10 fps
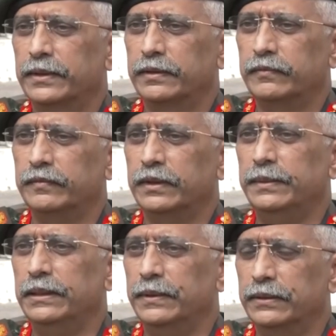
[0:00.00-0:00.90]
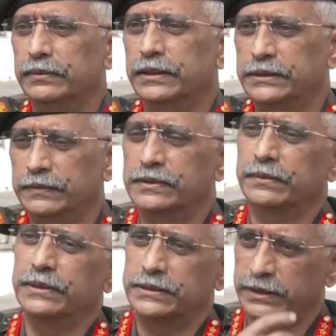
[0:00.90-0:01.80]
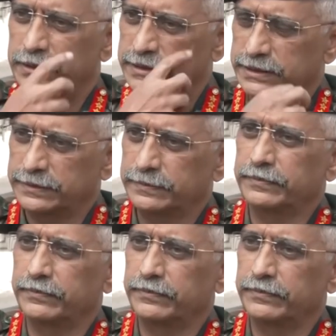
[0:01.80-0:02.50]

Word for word: that we will be able to achieve some results.